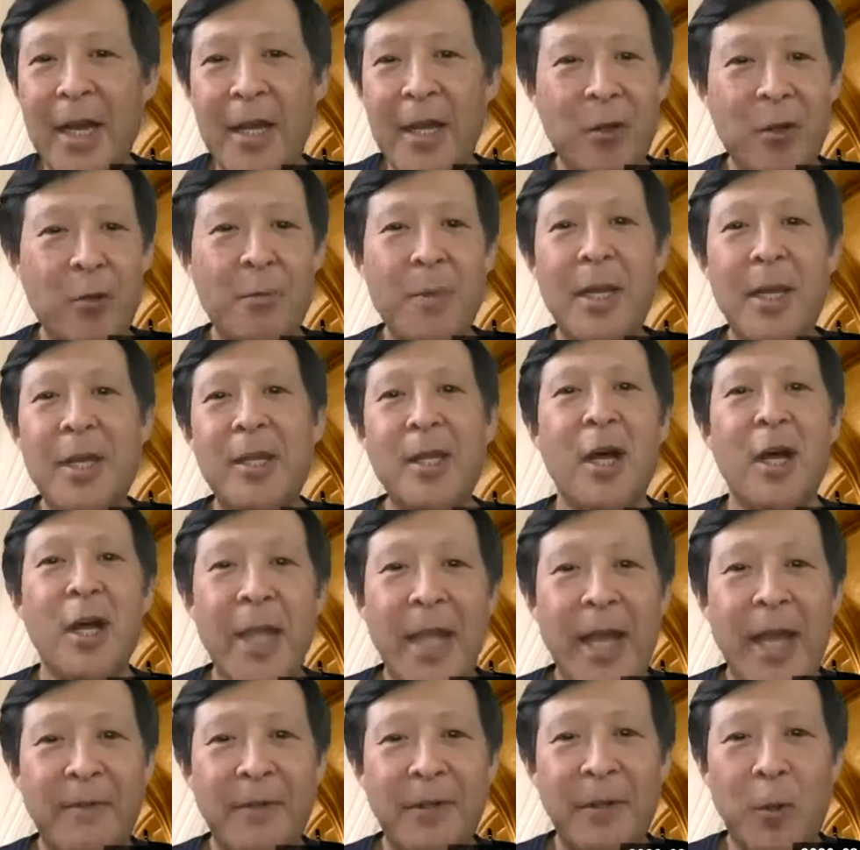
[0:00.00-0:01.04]
You may not
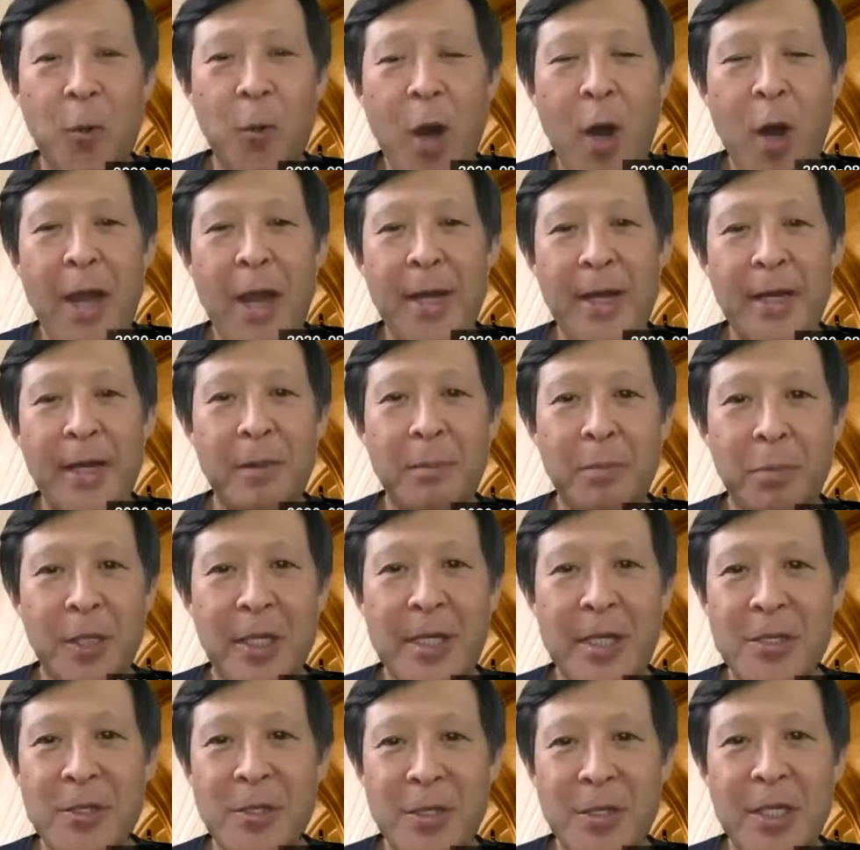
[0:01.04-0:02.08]
have a quiet
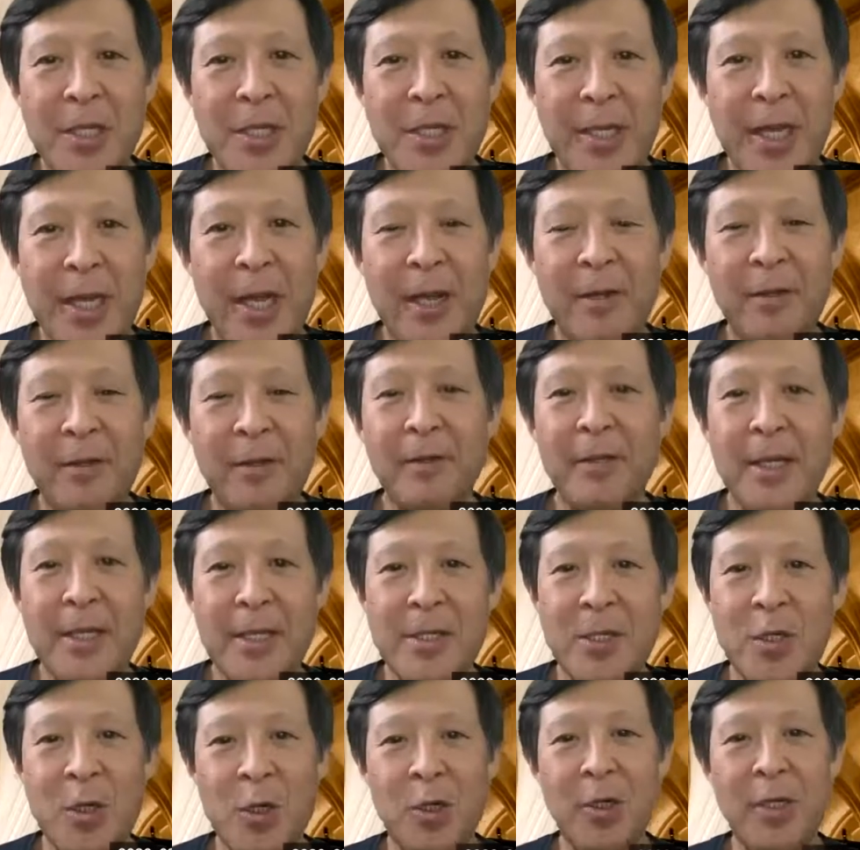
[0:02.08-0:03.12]
place to sit down at a
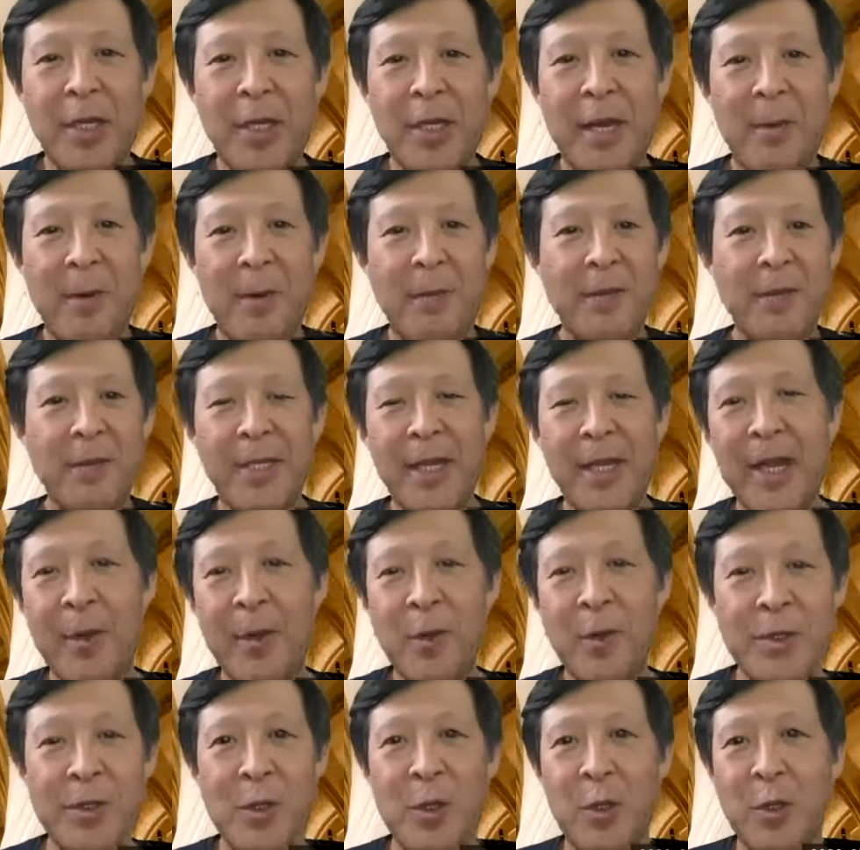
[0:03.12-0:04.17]
certain time of the day
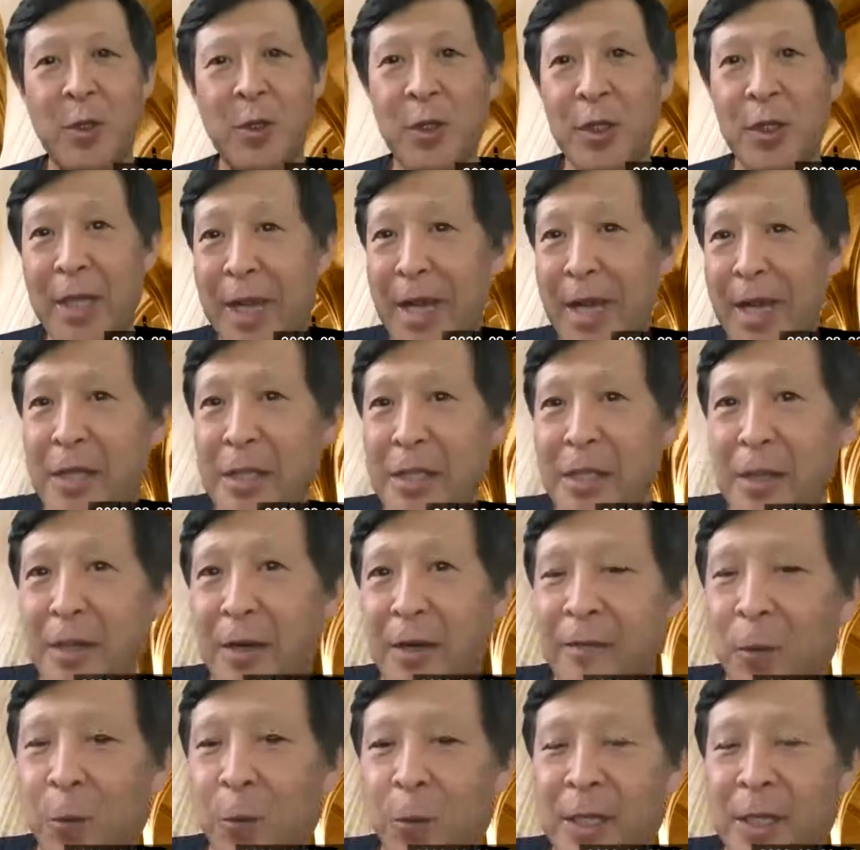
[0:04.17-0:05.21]
or certain days
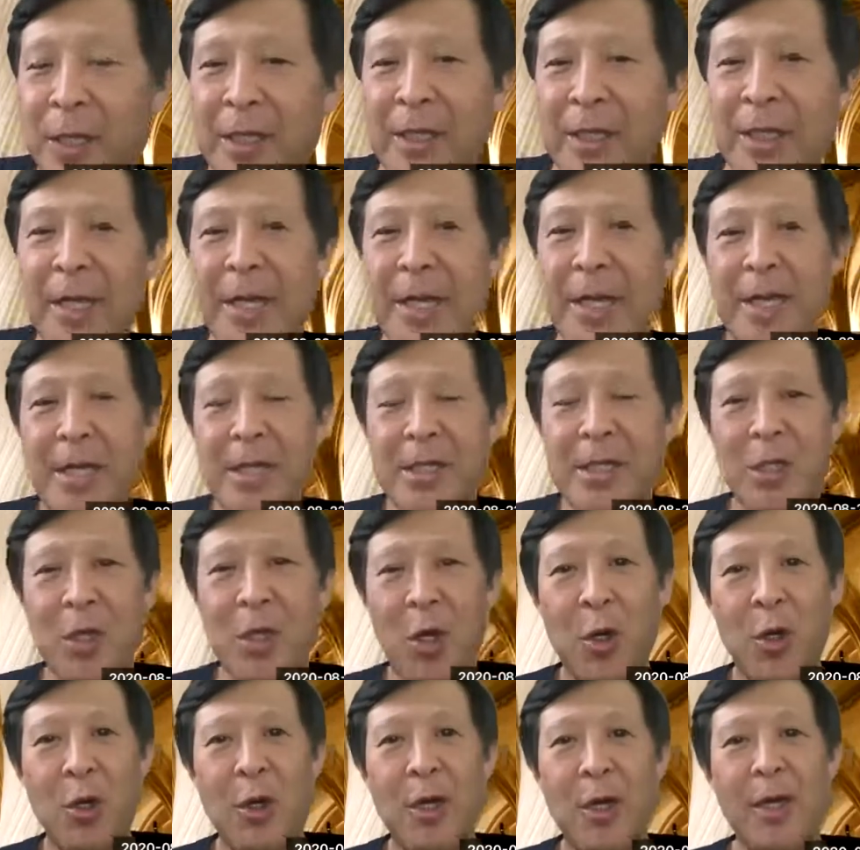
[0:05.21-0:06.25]
of the week.
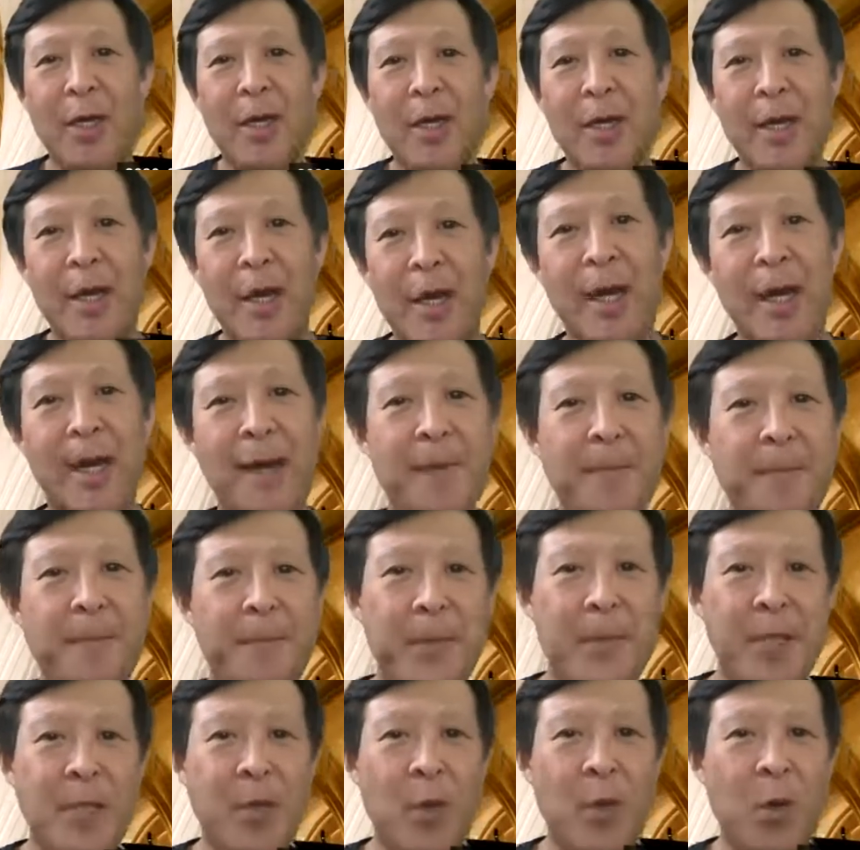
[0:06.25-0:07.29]
So,
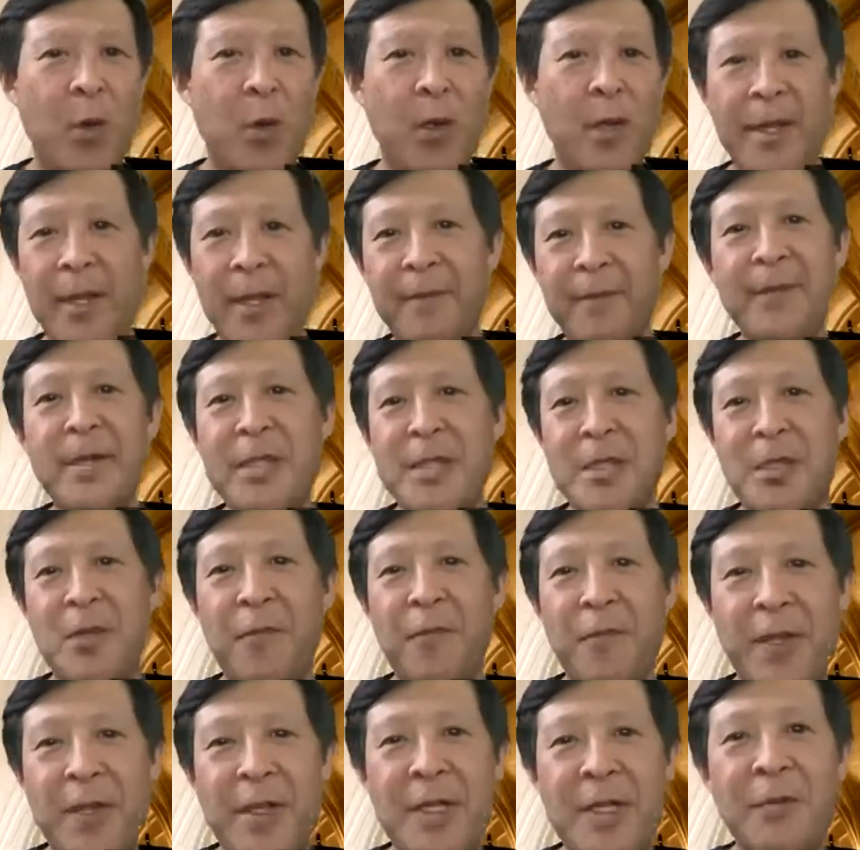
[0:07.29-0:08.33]
whenever it's
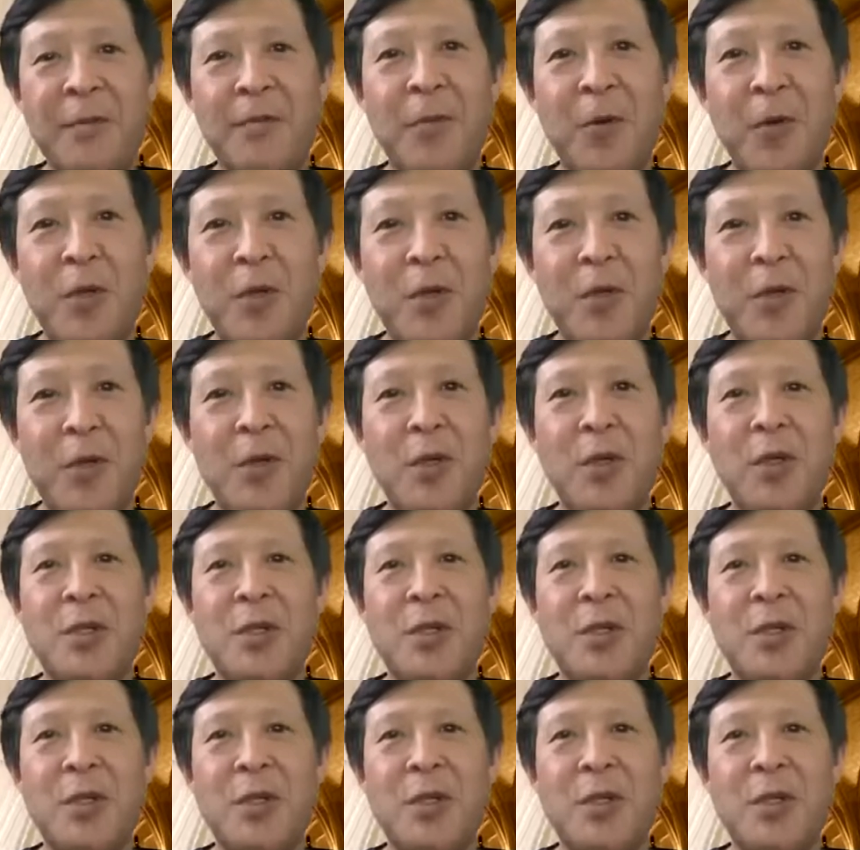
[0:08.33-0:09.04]
convenient for you,